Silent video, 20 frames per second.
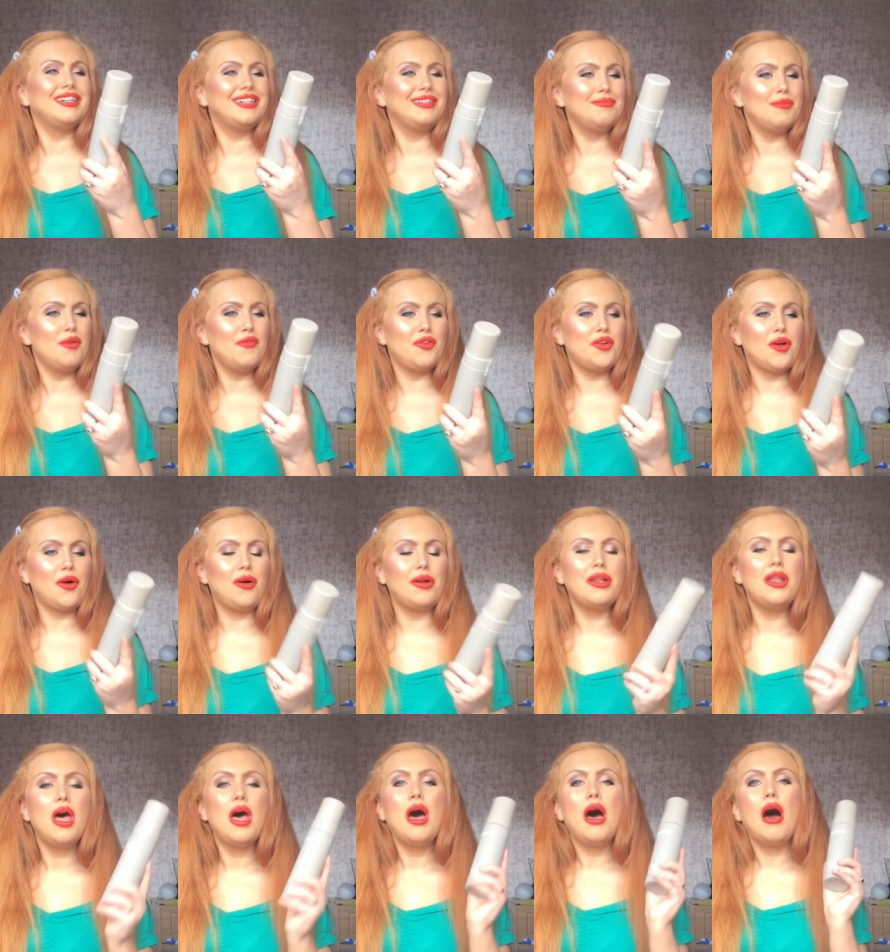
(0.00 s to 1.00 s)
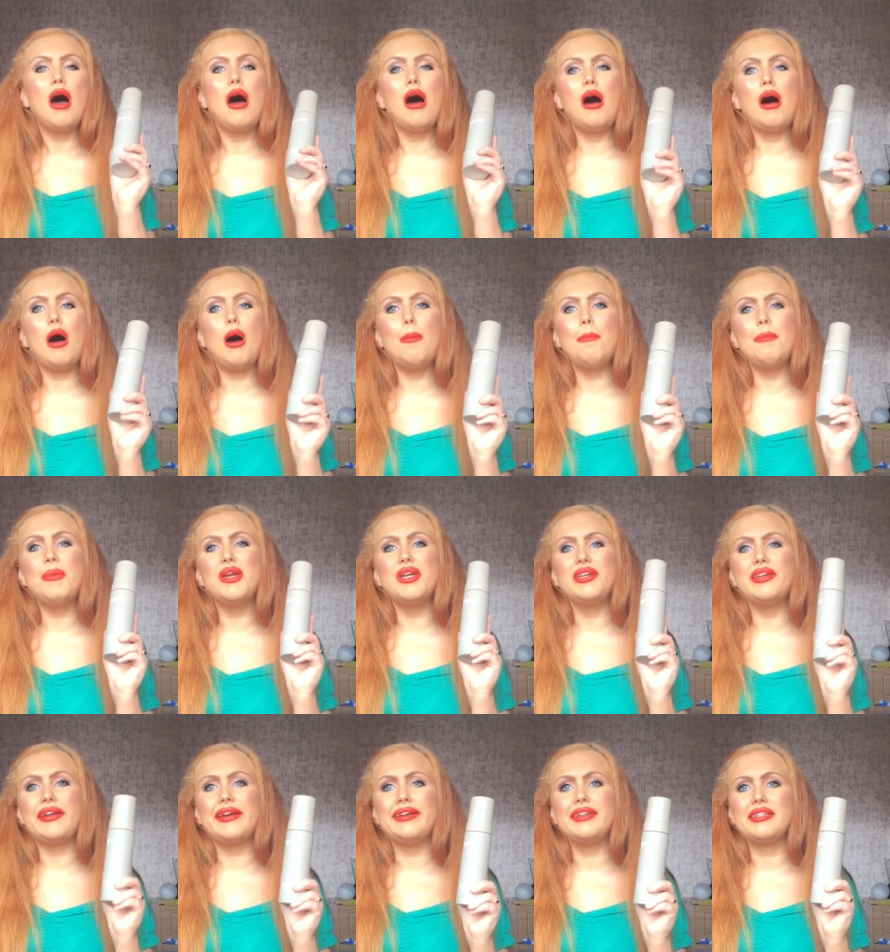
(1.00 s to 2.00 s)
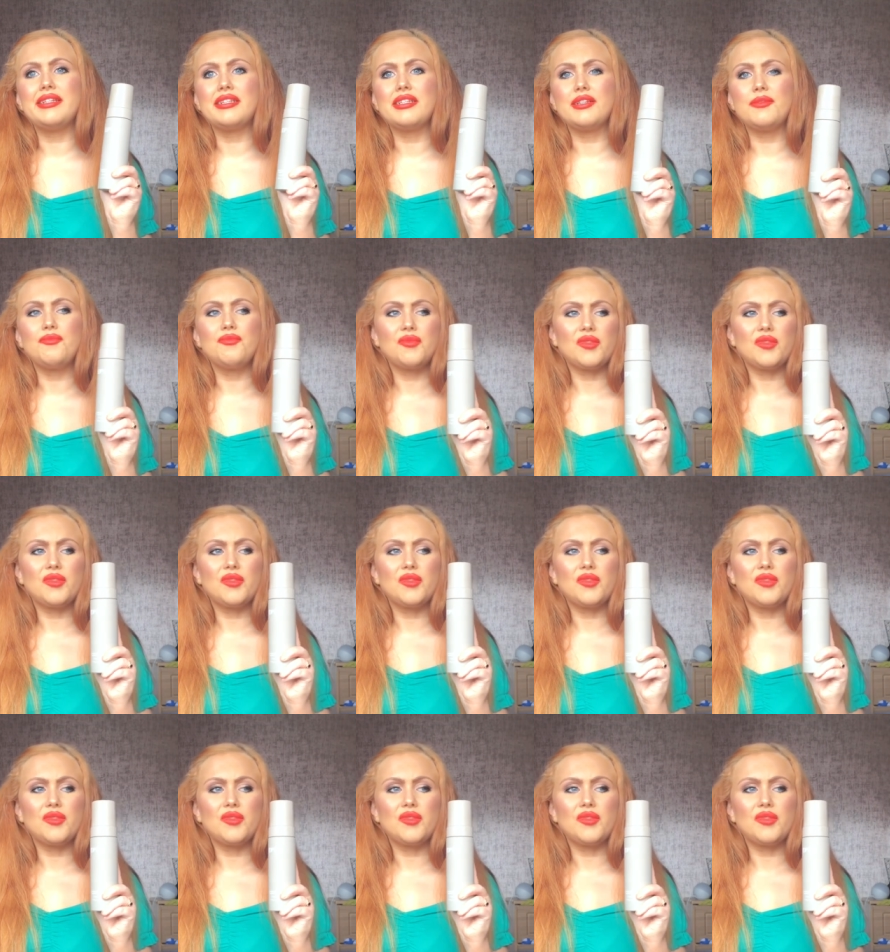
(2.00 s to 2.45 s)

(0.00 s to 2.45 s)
moving on. Um, yes.